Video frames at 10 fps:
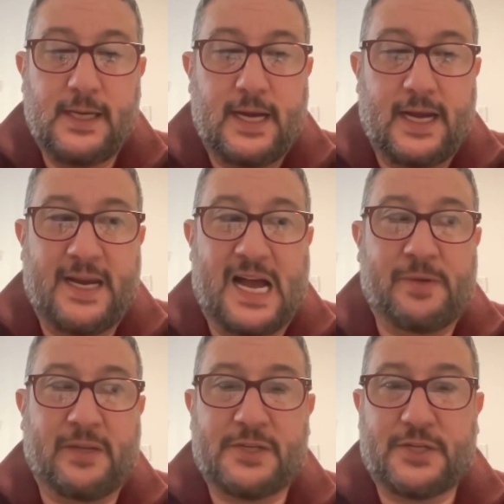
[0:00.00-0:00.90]
And
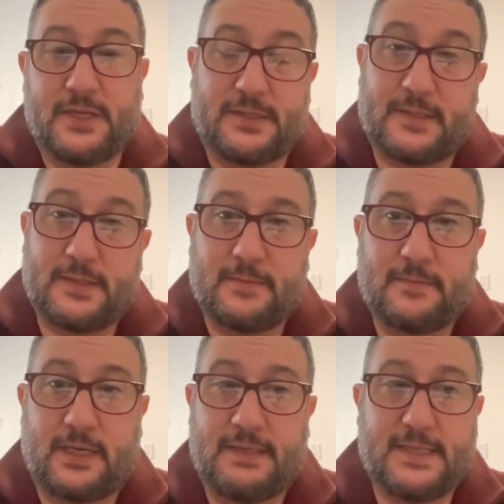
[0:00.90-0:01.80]
abolitionist
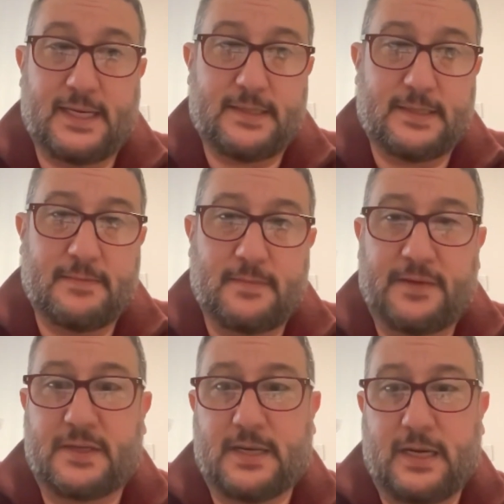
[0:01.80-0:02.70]
mindsets at
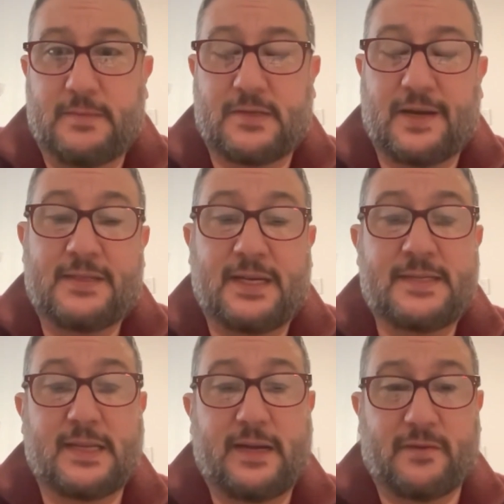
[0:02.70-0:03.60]
the time. So
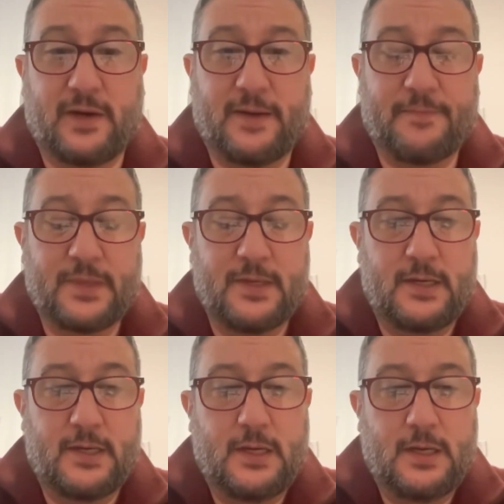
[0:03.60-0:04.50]
anti-slavery
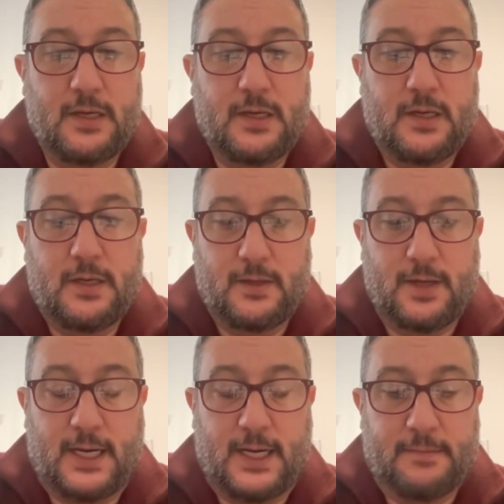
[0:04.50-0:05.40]

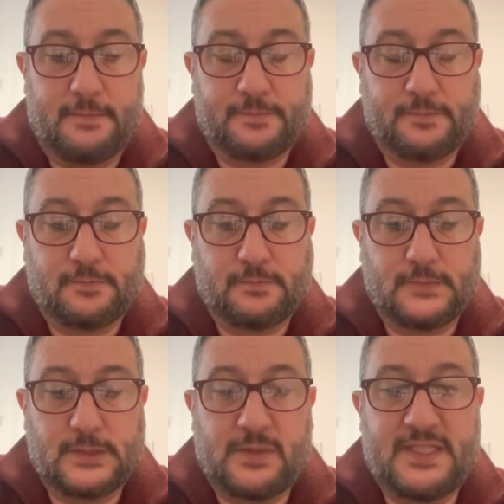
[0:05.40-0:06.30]

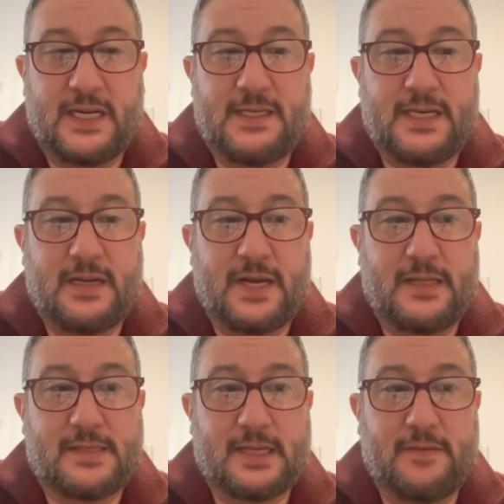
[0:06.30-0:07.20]
was the idea
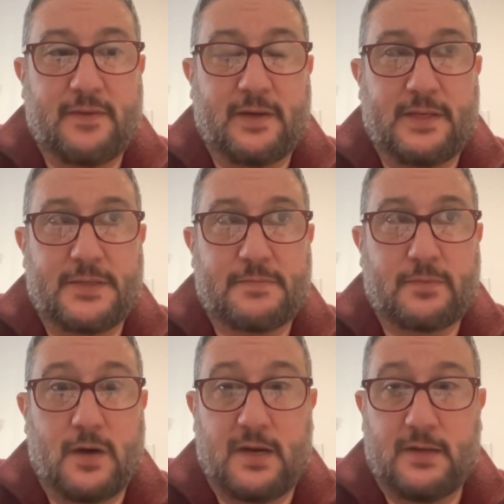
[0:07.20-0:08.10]
that slavery is
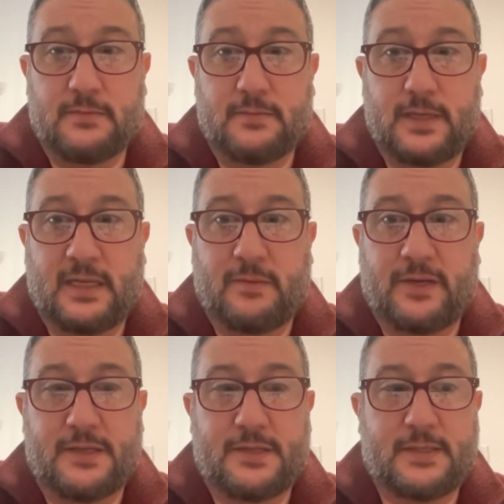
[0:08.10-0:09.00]
wrong and that
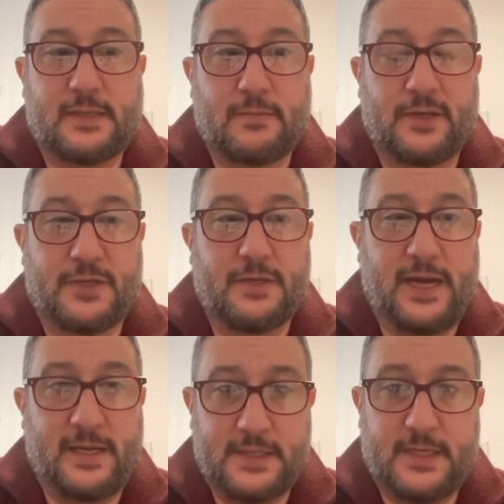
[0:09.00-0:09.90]
we should
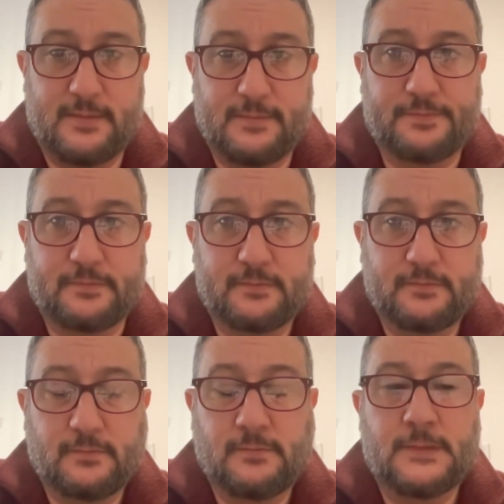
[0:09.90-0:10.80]
end it.
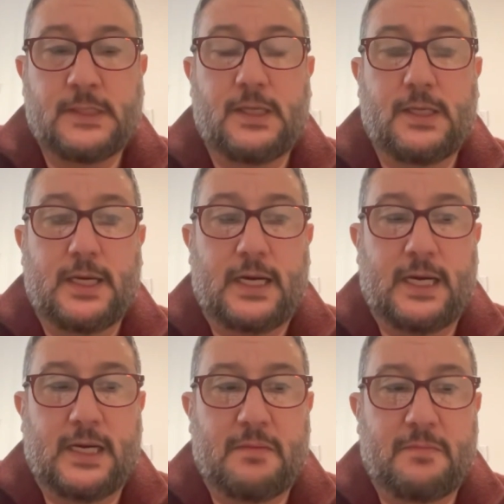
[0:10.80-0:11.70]

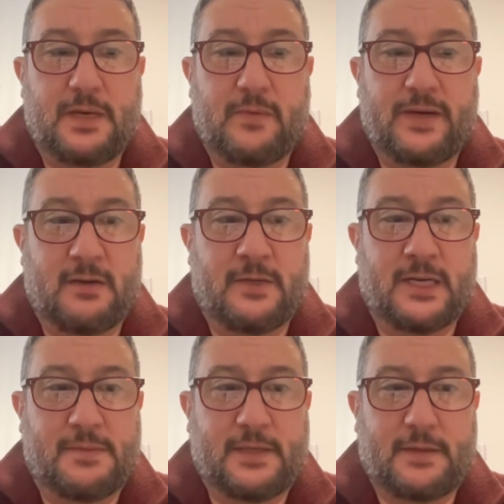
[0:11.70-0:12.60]
But we don't want to
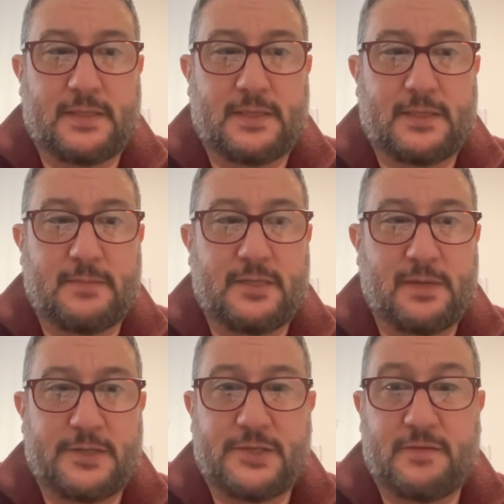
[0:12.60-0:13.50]
upset the system too
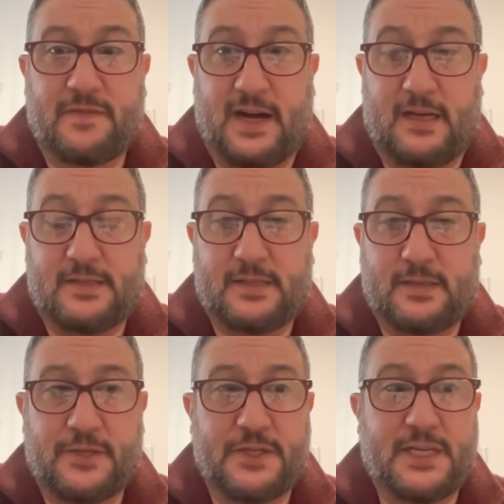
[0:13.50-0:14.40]
much too fast, and
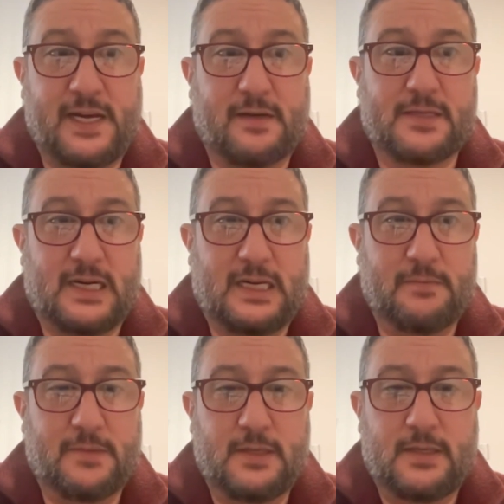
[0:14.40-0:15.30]
we should take our
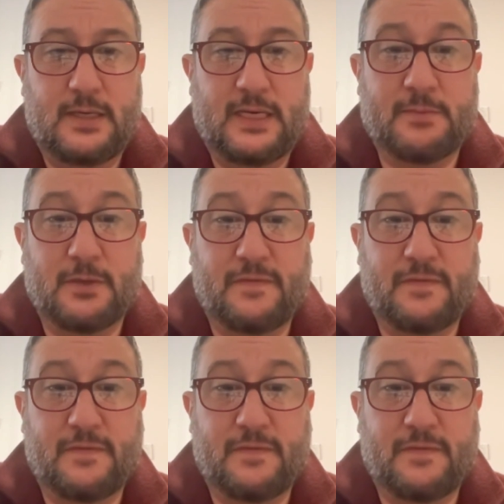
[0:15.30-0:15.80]
time and move